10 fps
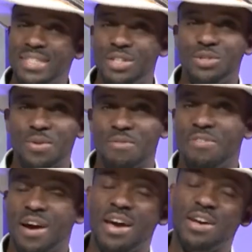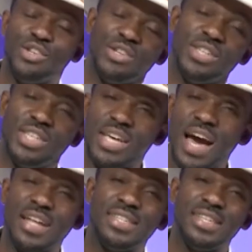TITO Da FIRE, just
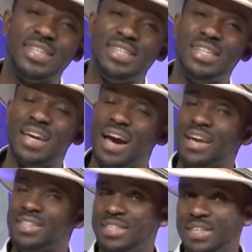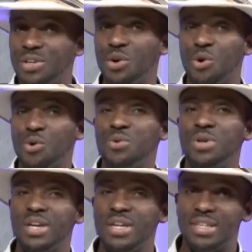at TITO
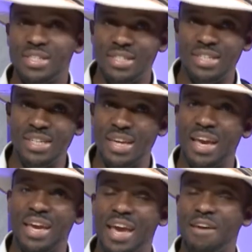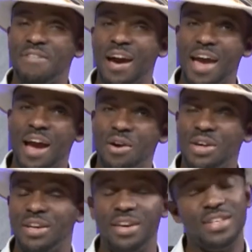DAFIRE.
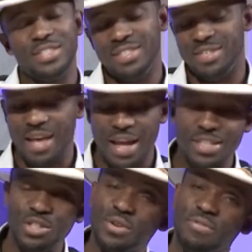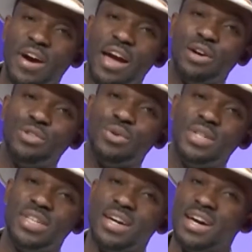It's at TITO Da FIRE on
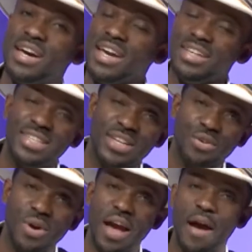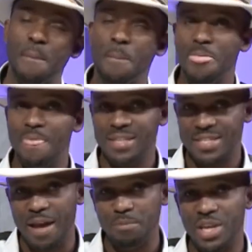Twitter, Instagram,
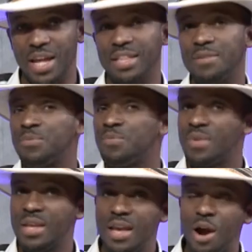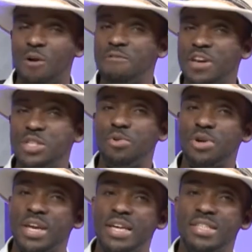Snapchat. On
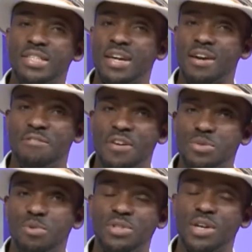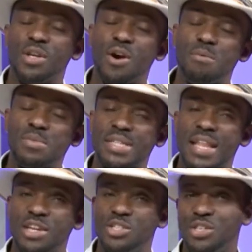Facebook is
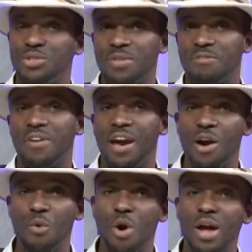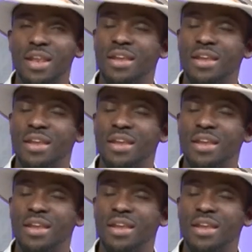facebook.com/TITODAFIRE1.